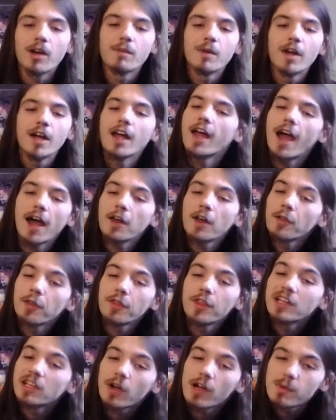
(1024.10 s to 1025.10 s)
Yeah, I don't
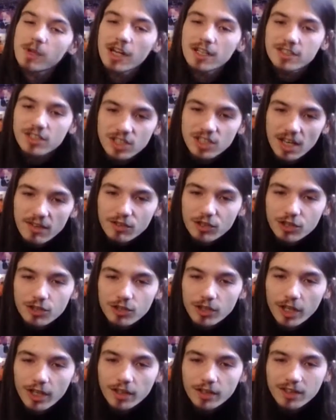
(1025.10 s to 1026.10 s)
think Kramer has a
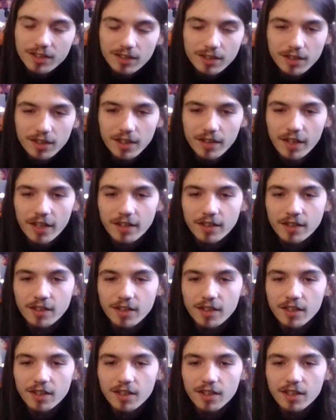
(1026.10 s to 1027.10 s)
7-string. And then,
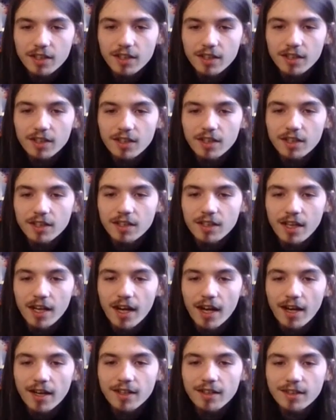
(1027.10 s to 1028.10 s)

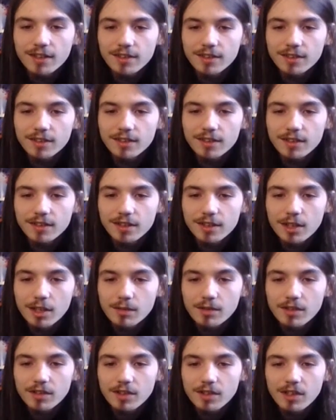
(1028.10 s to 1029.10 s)
yeah,
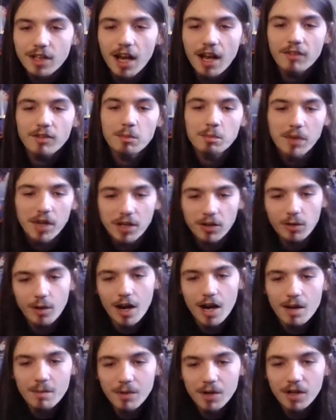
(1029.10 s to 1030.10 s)
gonna have to bug
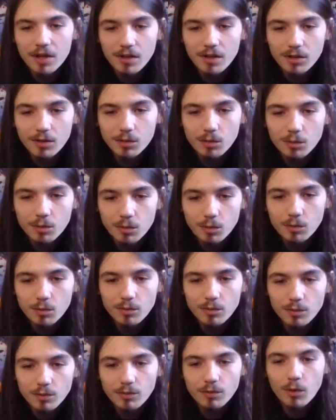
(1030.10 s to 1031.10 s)
Kramer.
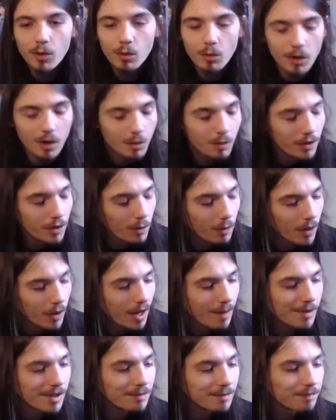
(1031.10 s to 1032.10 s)
4-1 with a
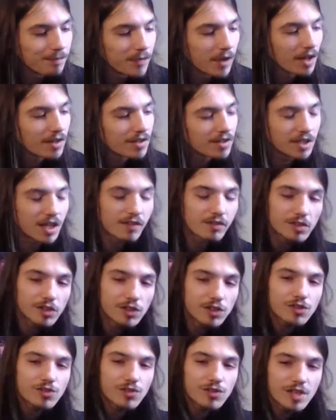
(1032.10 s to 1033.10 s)
whammy.
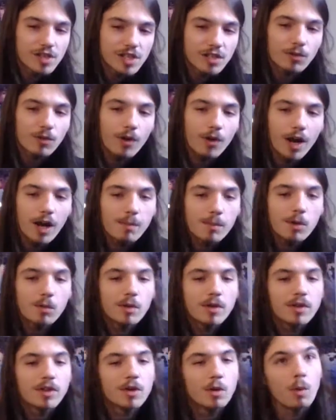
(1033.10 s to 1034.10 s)
7-string Kramer
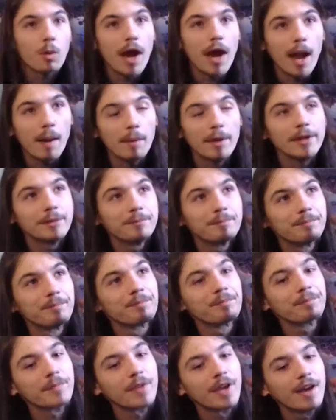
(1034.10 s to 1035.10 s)
with a whammy.
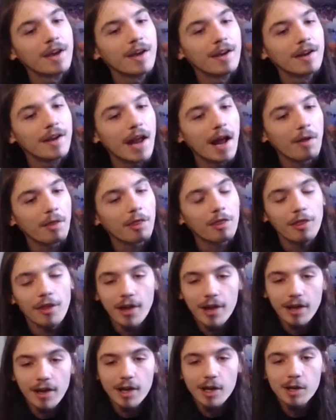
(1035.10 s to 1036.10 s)
Now
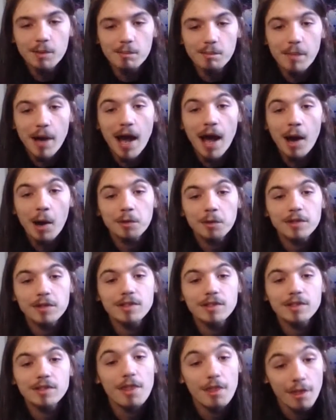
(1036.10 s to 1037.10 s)
think about
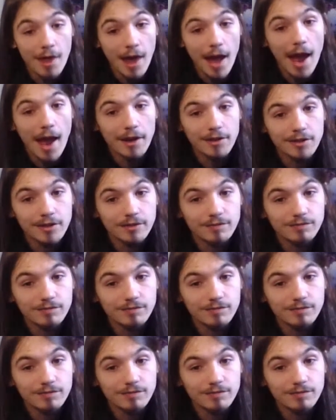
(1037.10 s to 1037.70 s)
that.